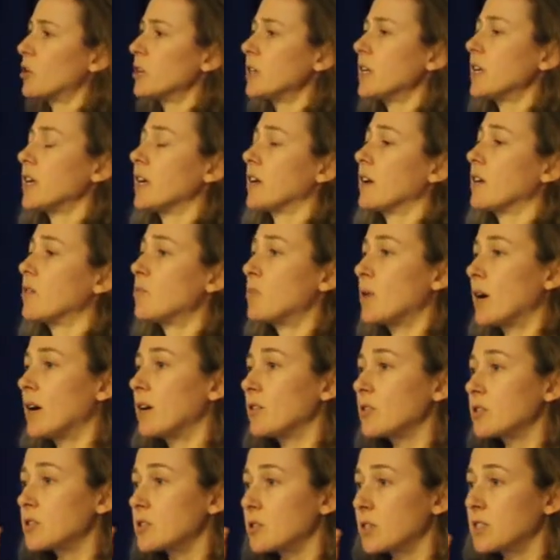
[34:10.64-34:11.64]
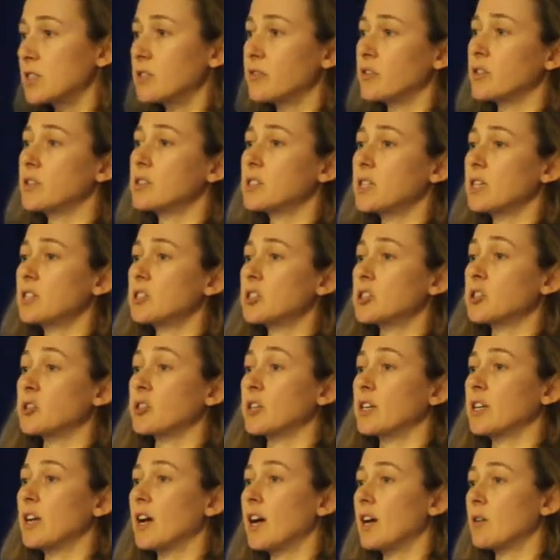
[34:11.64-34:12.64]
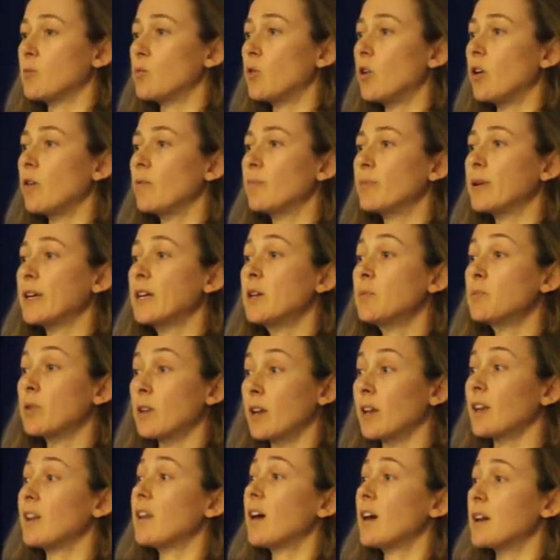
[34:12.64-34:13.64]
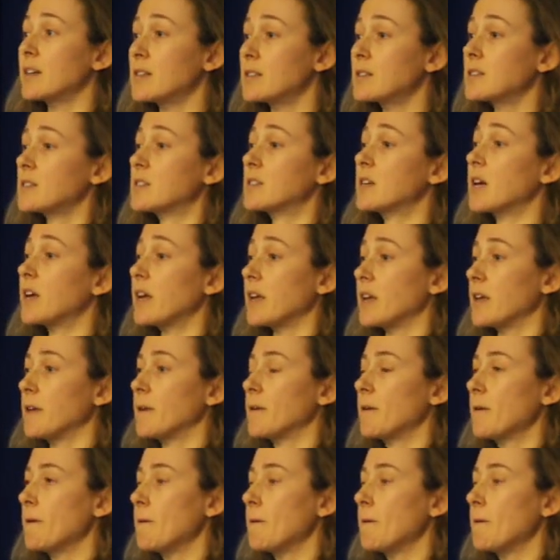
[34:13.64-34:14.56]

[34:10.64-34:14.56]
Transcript: point here about the 21st century and what people are like today.